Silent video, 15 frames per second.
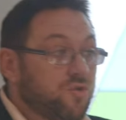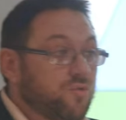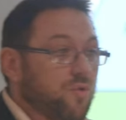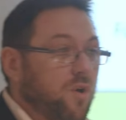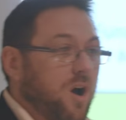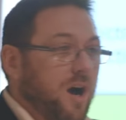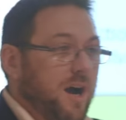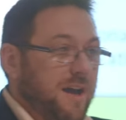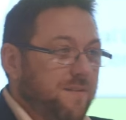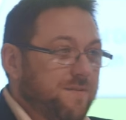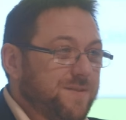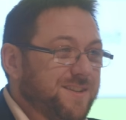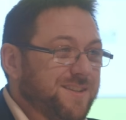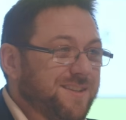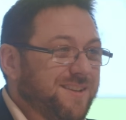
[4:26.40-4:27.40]

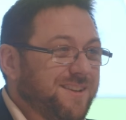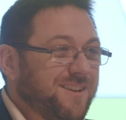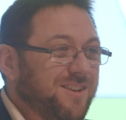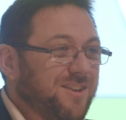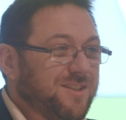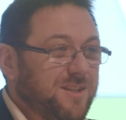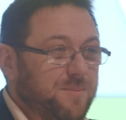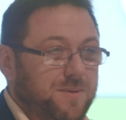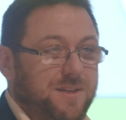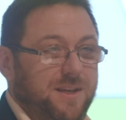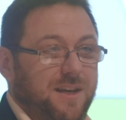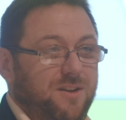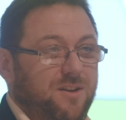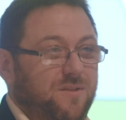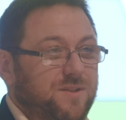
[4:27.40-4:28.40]
drives your
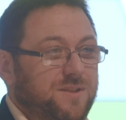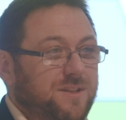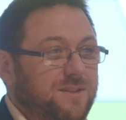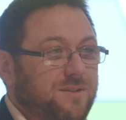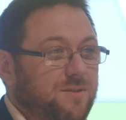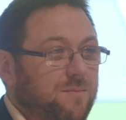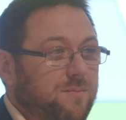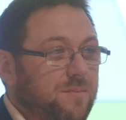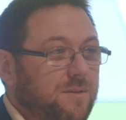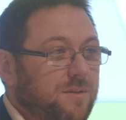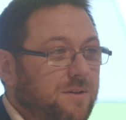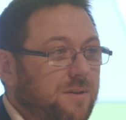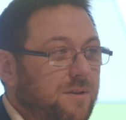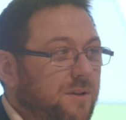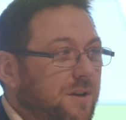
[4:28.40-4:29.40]
sympathetic nervous system.
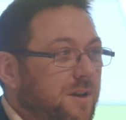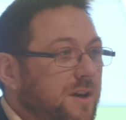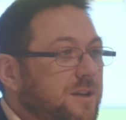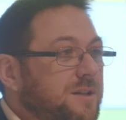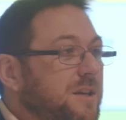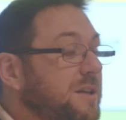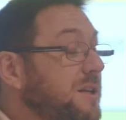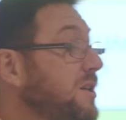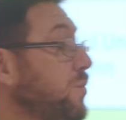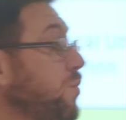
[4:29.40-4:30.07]
So this